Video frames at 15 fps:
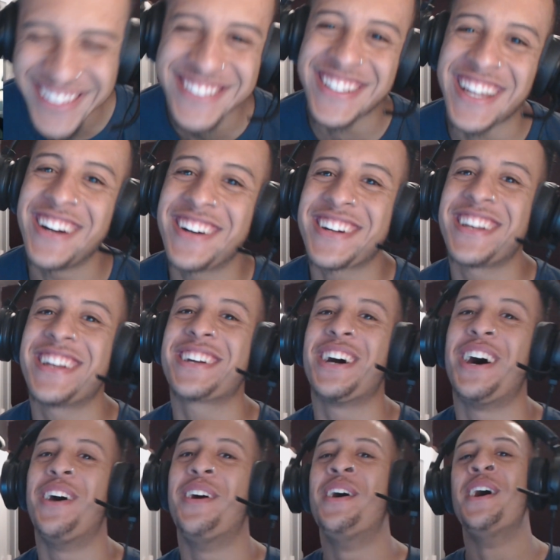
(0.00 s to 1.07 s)
I'm going to
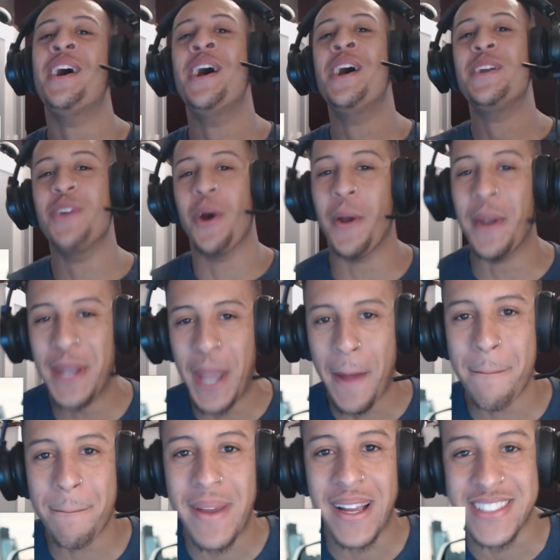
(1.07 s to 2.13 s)
go, your neck
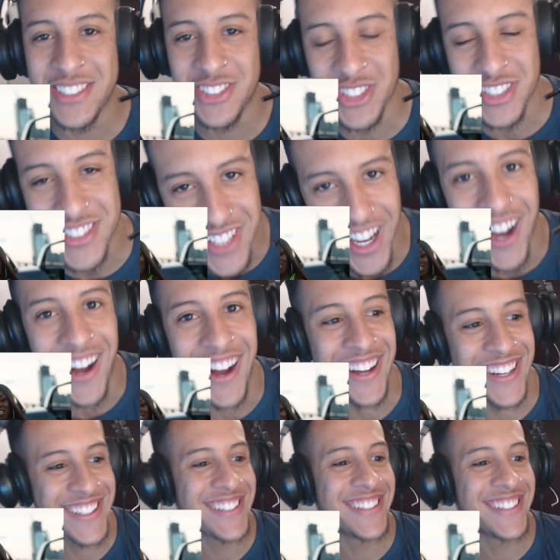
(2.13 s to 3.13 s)
back is just dark.